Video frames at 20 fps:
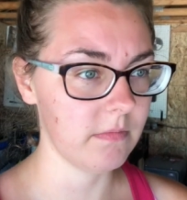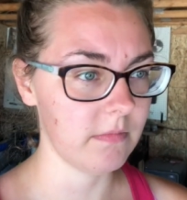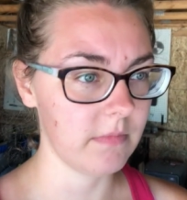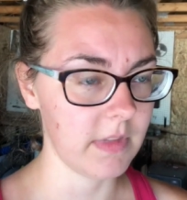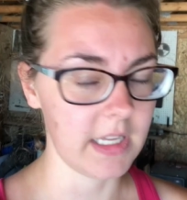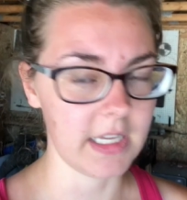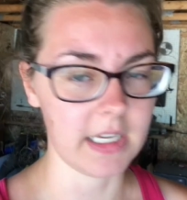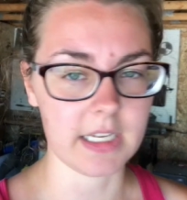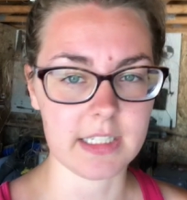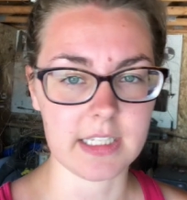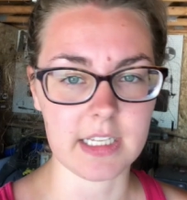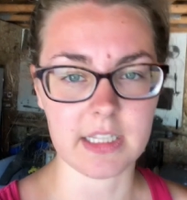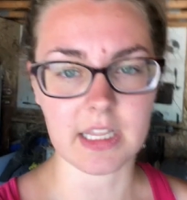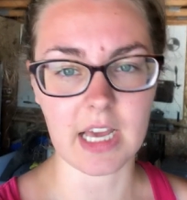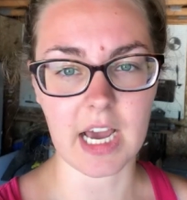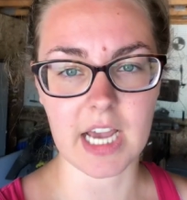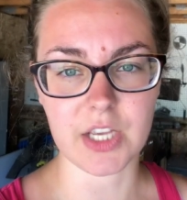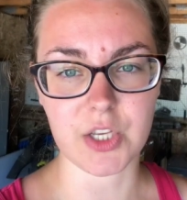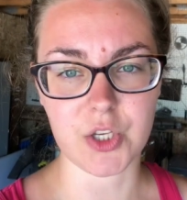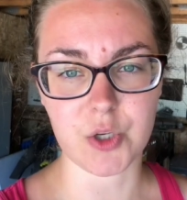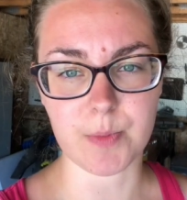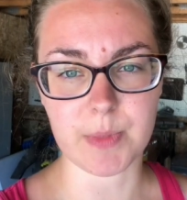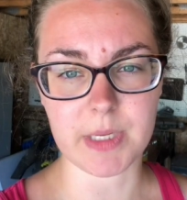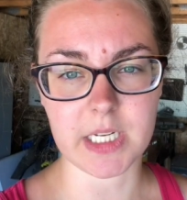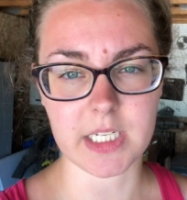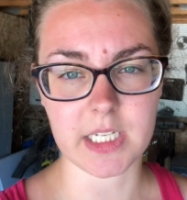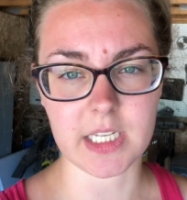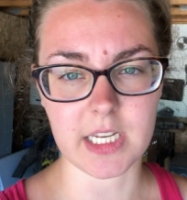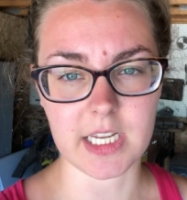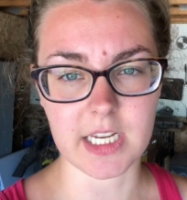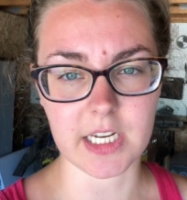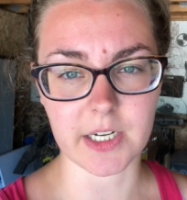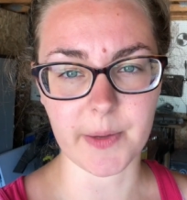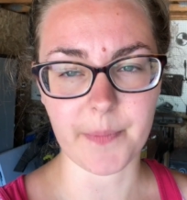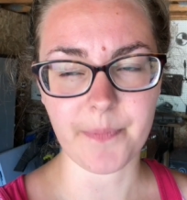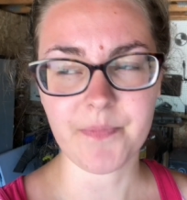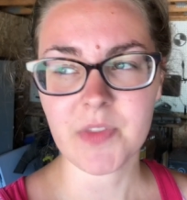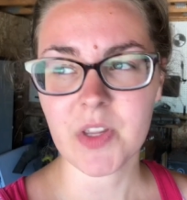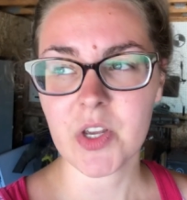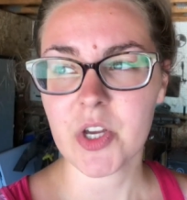like I said, the high humidity here.
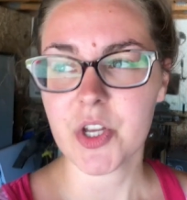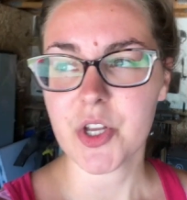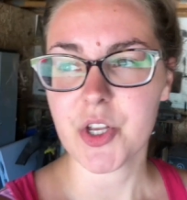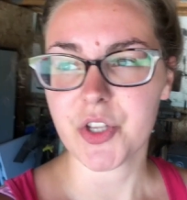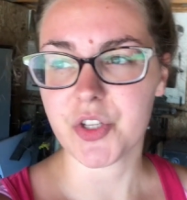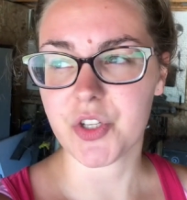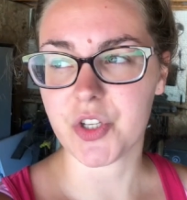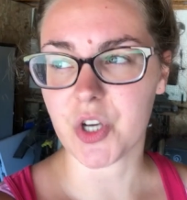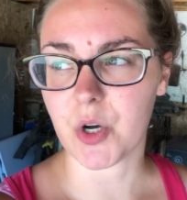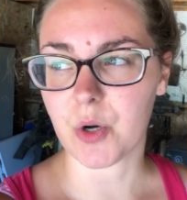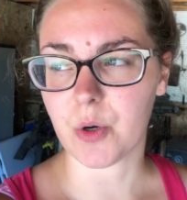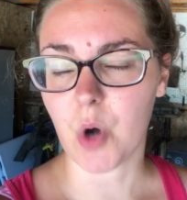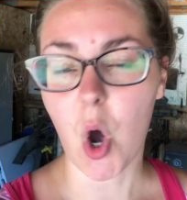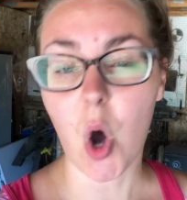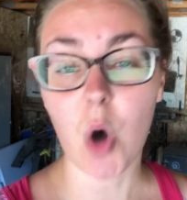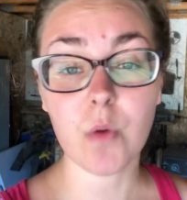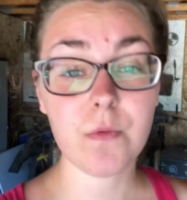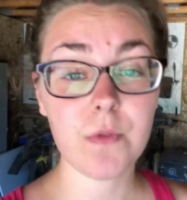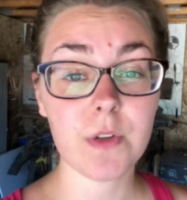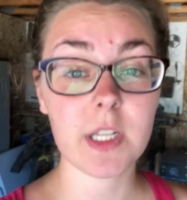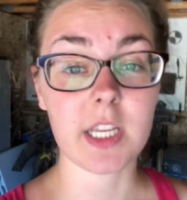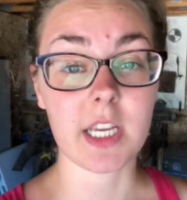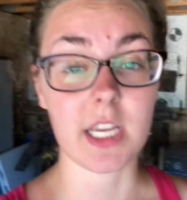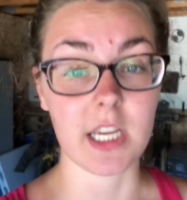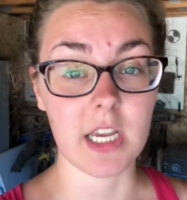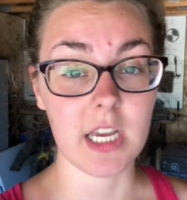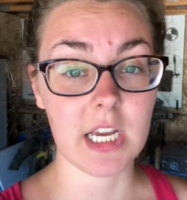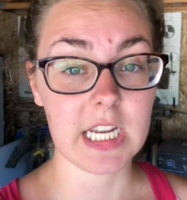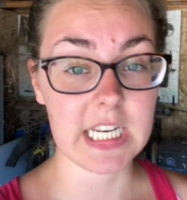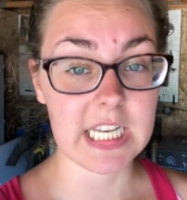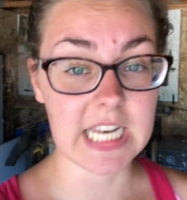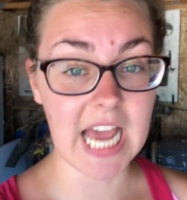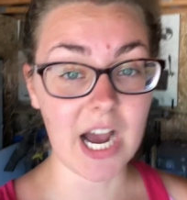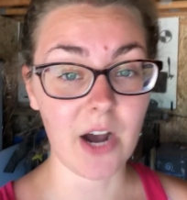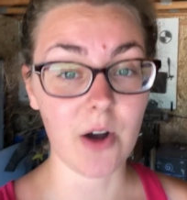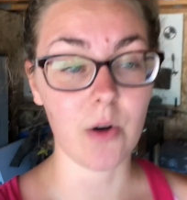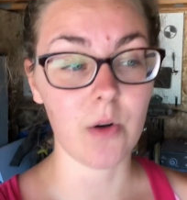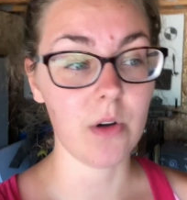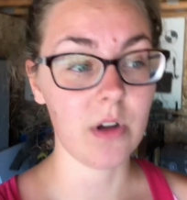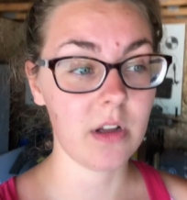So hopefully
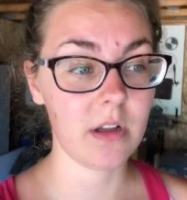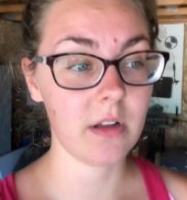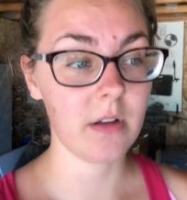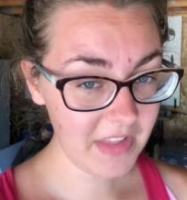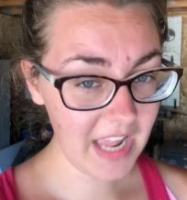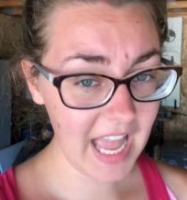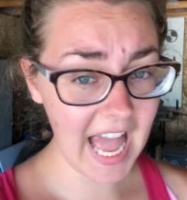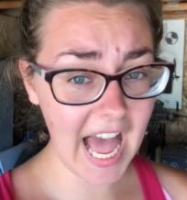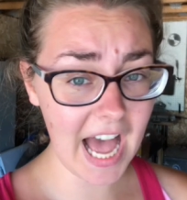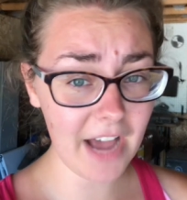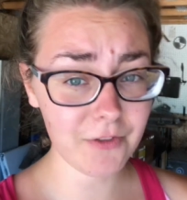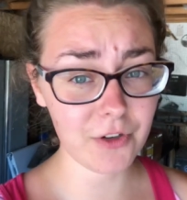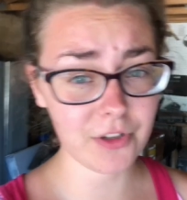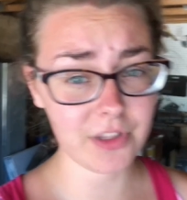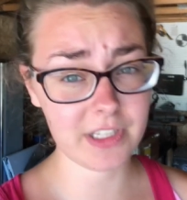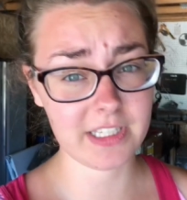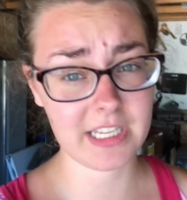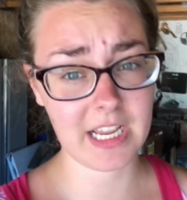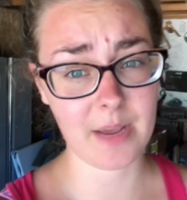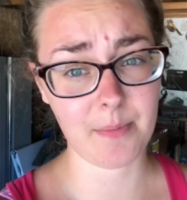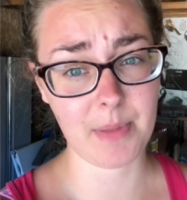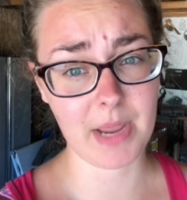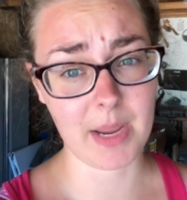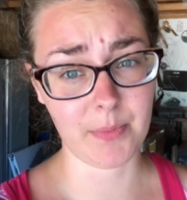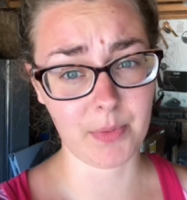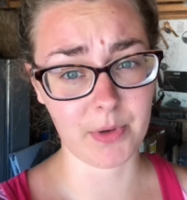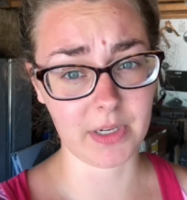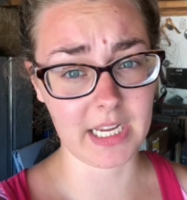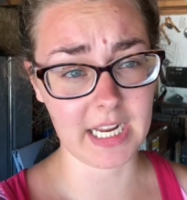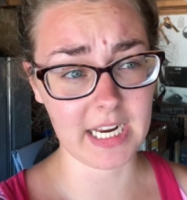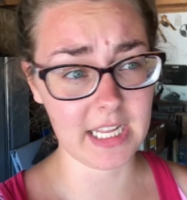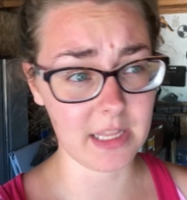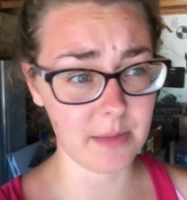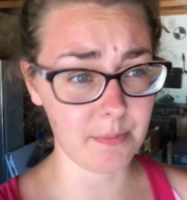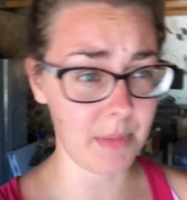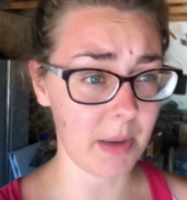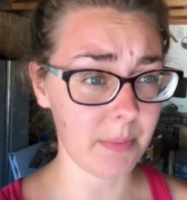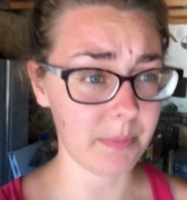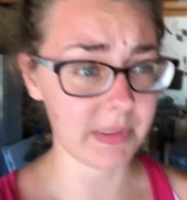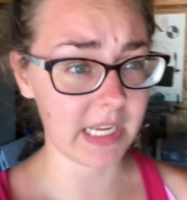now, after the sandpaper, getting the
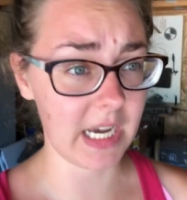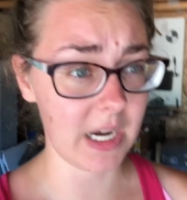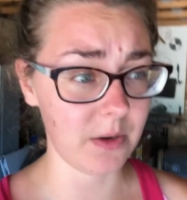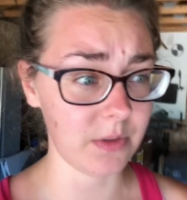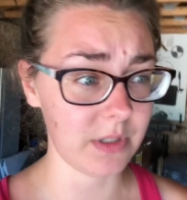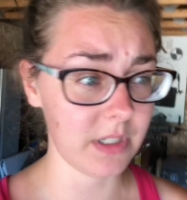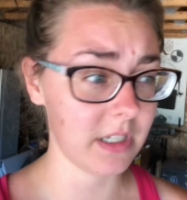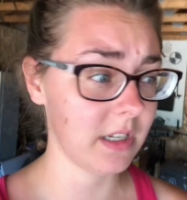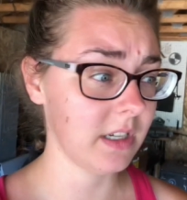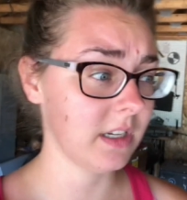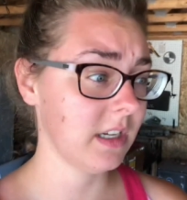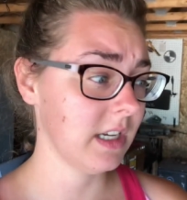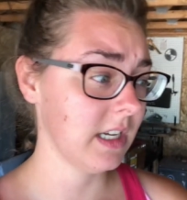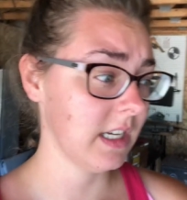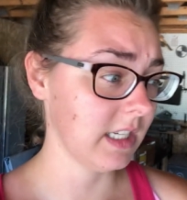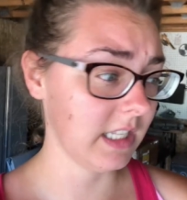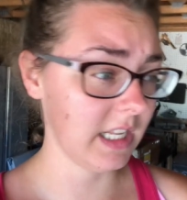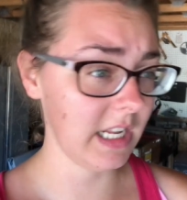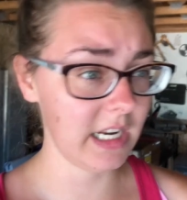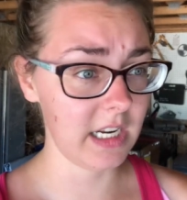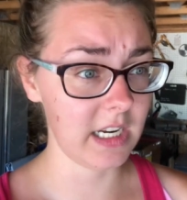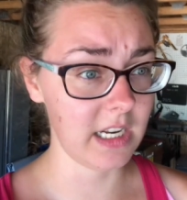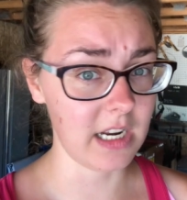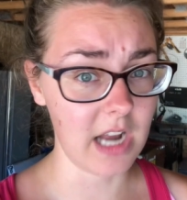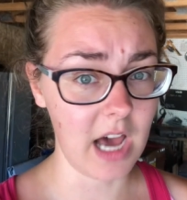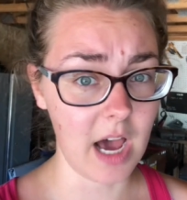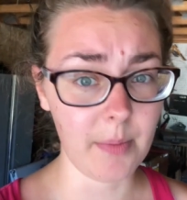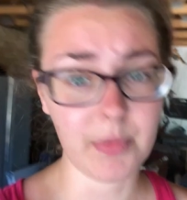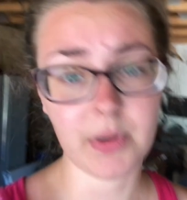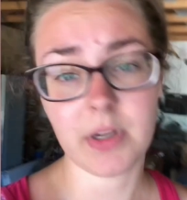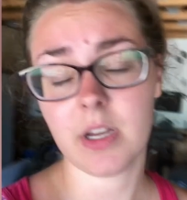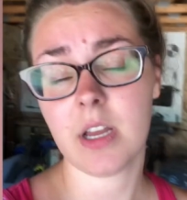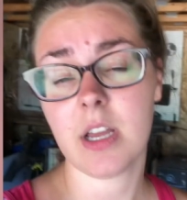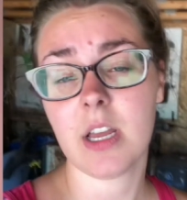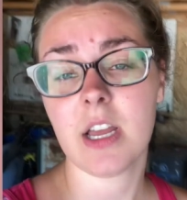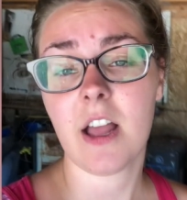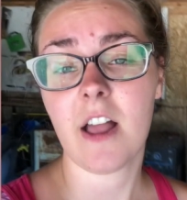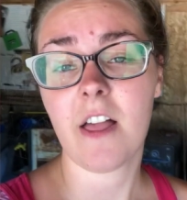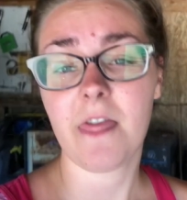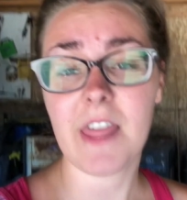bumps out, cleaning it up,
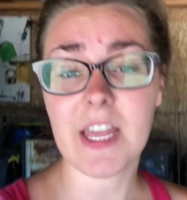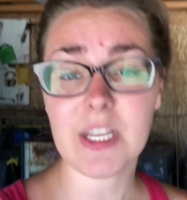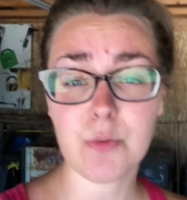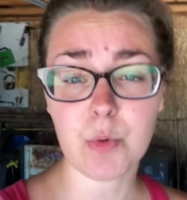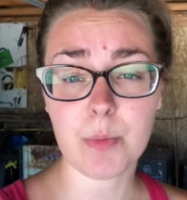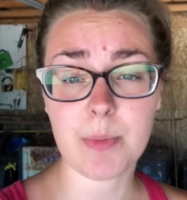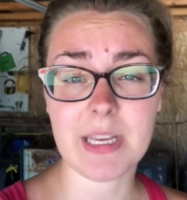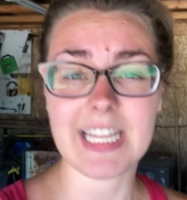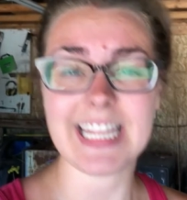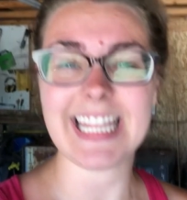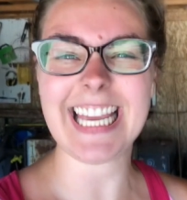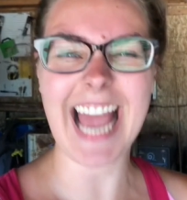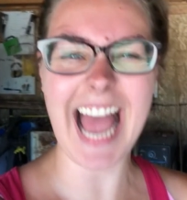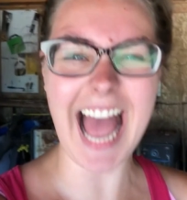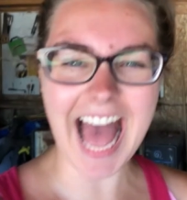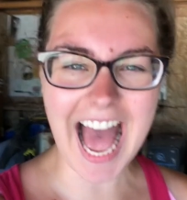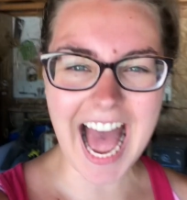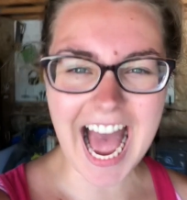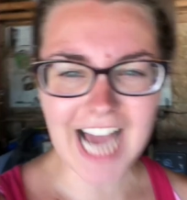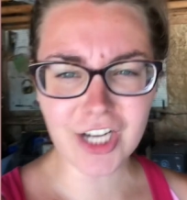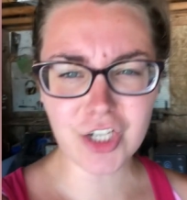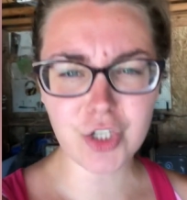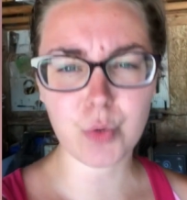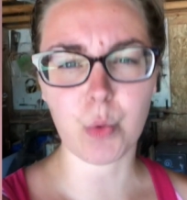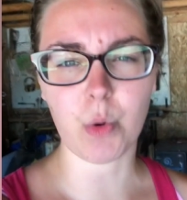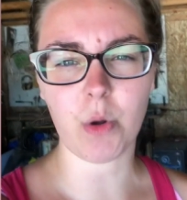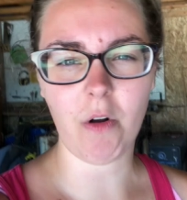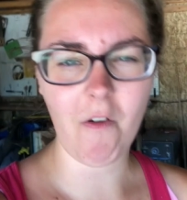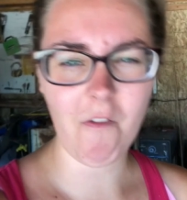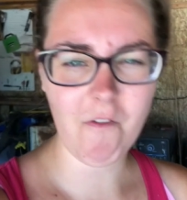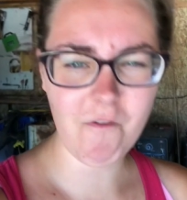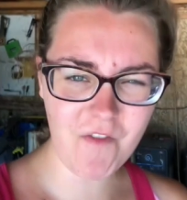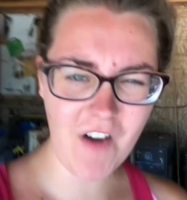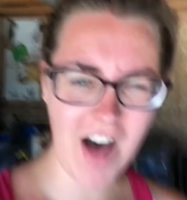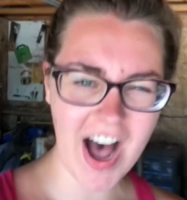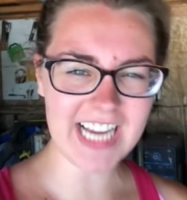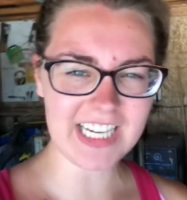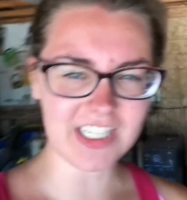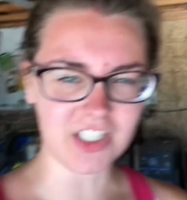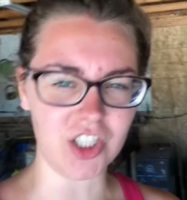this will be the actual
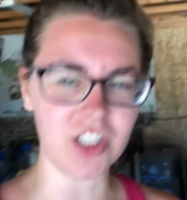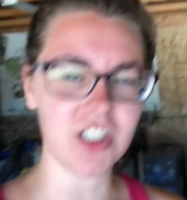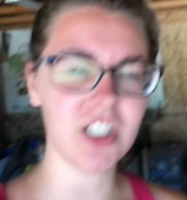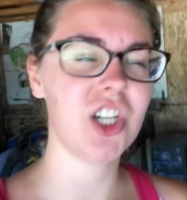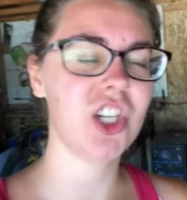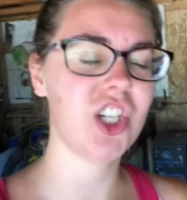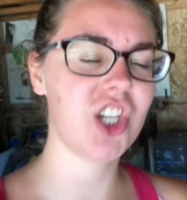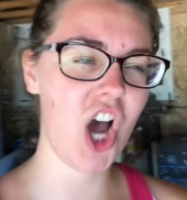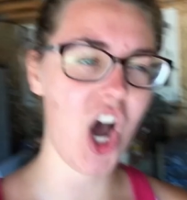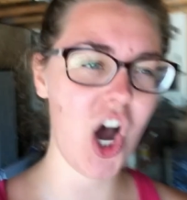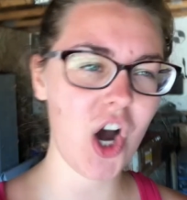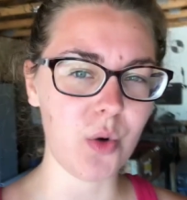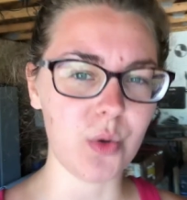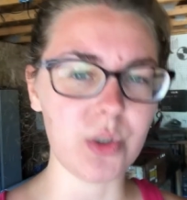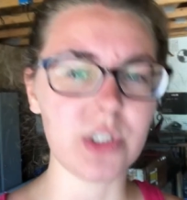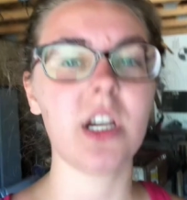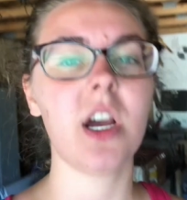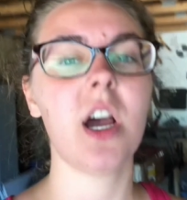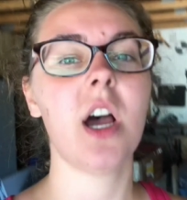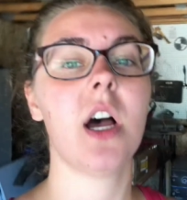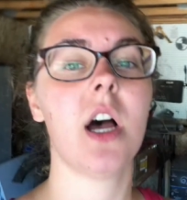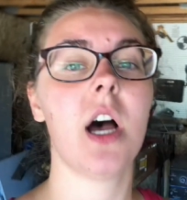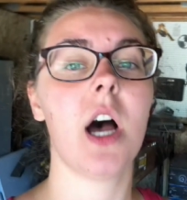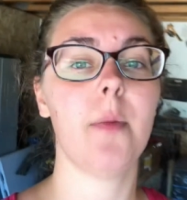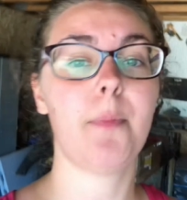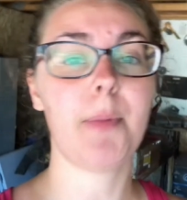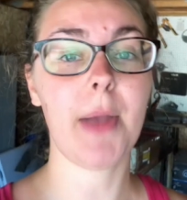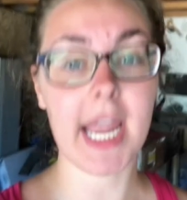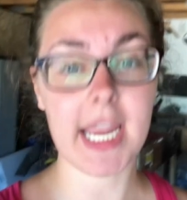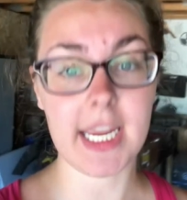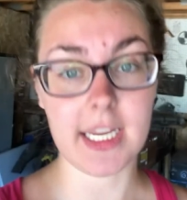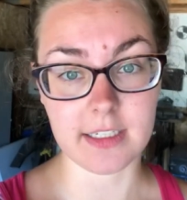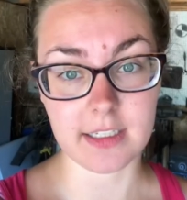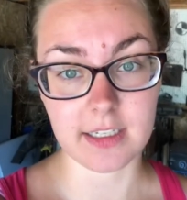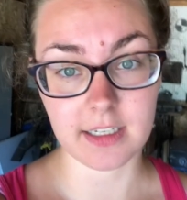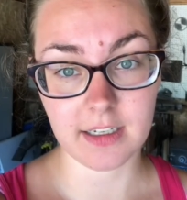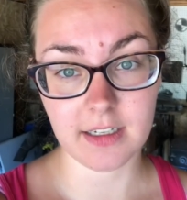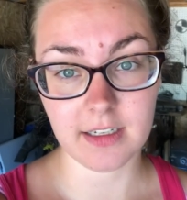final coat of paint.